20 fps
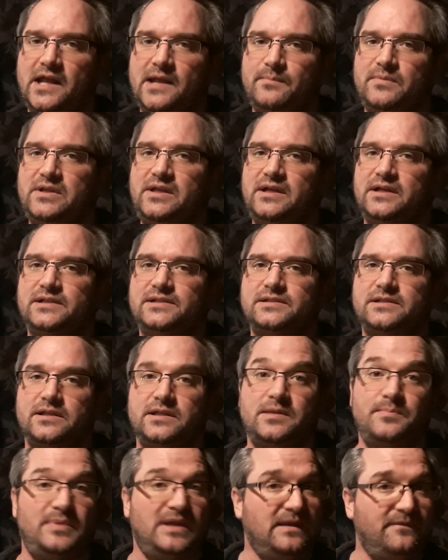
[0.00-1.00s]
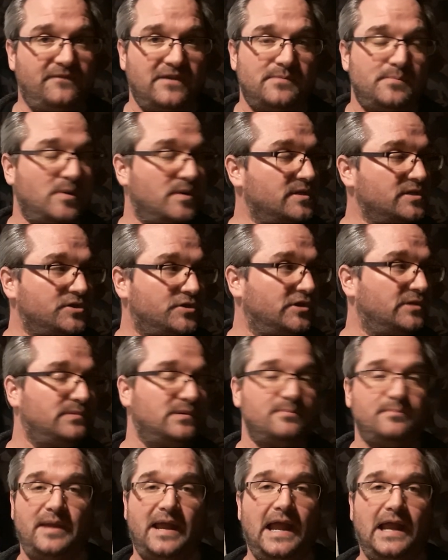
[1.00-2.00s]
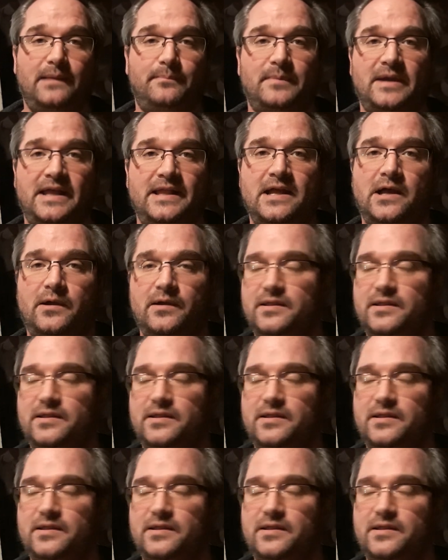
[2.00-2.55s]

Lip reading: because the big V brothers should have been back by now.